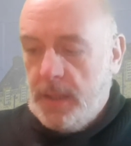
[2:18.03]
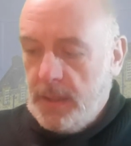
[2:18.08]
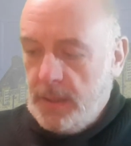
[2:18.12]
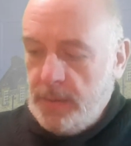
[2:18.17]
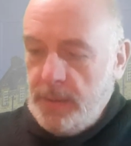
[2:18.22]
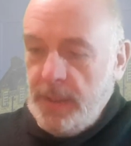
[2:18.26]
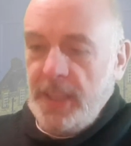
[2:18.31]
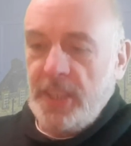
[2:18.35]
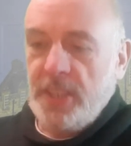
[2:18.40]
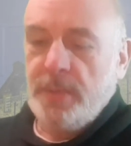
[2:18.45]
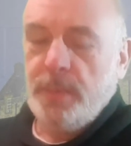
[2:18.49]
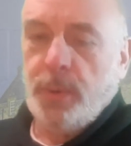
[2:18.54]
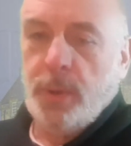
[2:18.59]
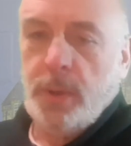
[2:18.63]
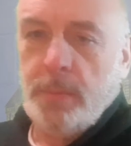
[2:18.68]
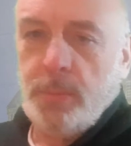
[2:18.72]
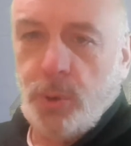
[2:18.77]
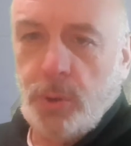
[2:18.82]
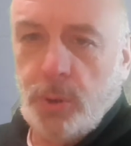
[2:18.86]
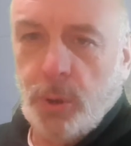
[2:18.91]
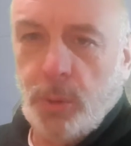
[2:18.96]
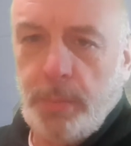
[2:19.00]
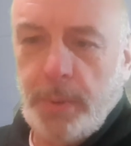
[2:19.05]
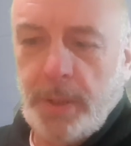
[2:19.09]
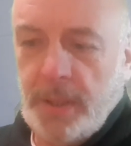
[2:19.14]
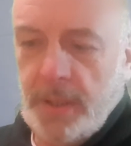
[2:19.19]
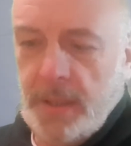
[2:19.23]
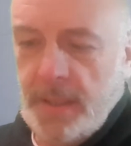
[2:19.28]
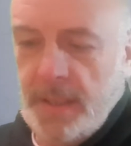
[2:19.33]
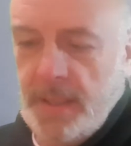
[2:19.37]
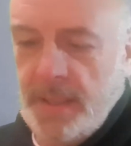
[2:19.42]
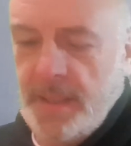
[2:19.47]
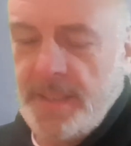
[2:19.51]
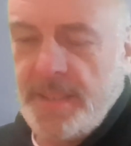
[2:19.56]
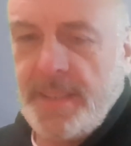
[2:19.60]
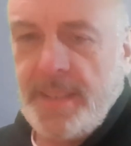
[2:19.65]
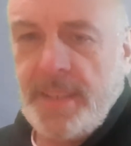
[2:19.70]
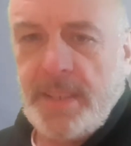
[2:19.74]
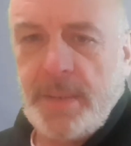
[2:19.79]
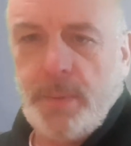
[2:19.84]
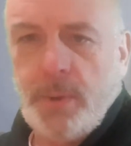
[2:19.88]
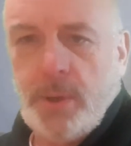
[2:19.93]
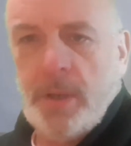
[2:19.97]
Next one I'm going to open is
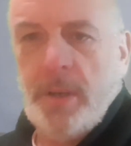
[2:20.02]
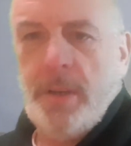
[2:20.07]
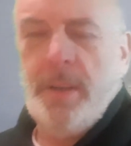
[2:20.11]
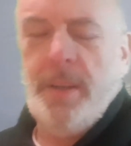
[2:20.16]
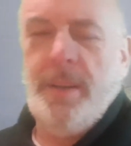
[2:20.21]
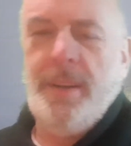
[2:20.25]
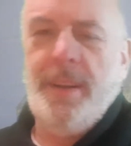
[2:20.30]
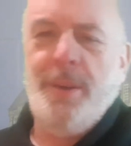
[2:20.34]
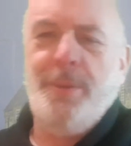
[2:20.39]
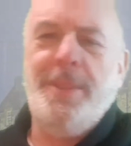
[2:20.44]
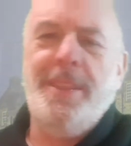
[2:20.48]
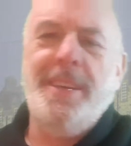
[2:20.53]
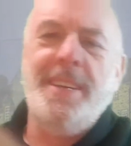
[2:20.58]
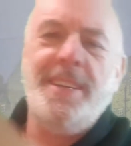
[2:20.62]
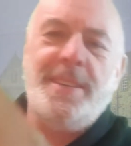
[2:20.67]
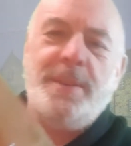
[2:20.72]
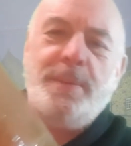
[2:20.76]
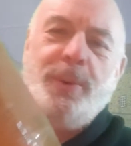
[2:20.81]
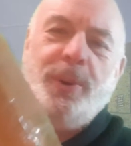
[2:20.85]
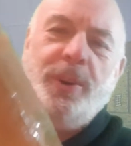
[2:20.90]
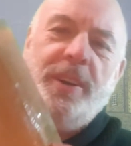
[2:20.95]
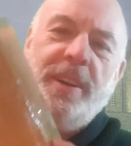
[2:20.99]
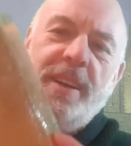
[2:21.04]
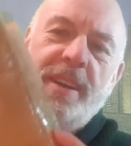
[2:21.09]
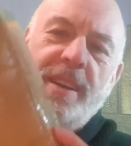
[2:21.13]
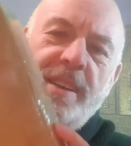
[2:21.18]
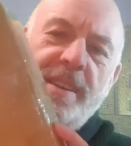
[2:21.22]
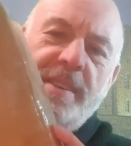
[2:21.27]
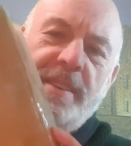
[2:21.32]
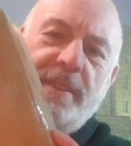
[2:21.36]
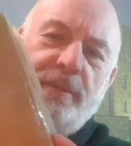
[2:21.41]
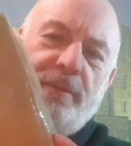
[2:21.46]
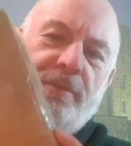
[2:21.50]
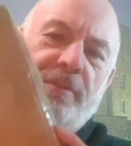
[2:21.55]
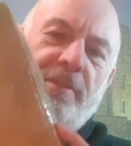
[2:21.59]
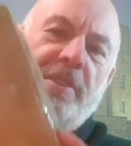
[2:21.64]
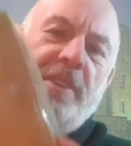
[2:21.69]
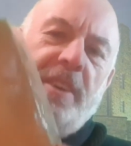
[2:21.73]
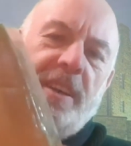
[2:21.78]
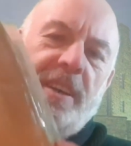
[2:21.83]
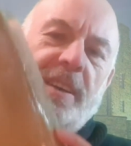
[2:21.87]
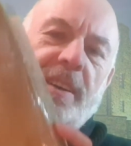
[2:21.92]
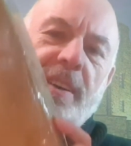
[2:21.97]
this one. Now this one is
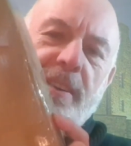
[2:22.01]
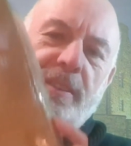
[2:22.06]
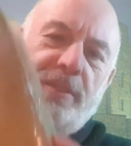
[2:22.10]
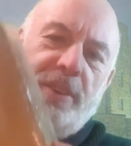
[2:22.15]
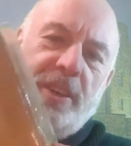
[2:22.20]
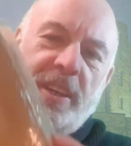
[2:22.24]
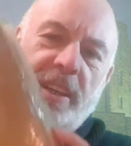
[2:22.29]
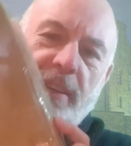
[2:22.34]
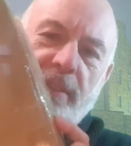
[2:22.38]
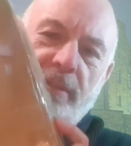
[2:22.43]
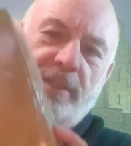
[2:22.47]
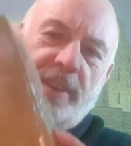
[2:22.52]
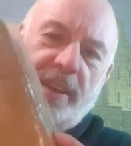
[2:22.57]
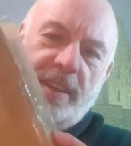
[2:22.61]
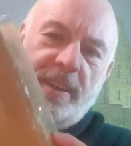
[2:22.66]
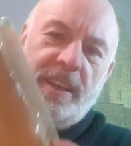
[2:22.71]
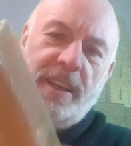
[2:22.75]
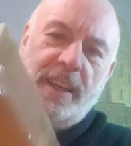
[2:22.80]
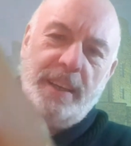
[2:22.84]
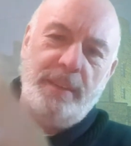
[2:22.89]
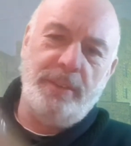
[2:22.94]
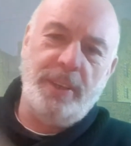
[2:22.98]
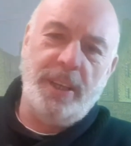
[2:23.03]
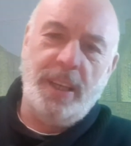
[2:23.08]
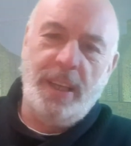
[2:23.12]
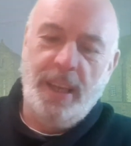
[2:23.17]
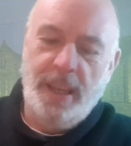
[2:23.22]
very, very heavy.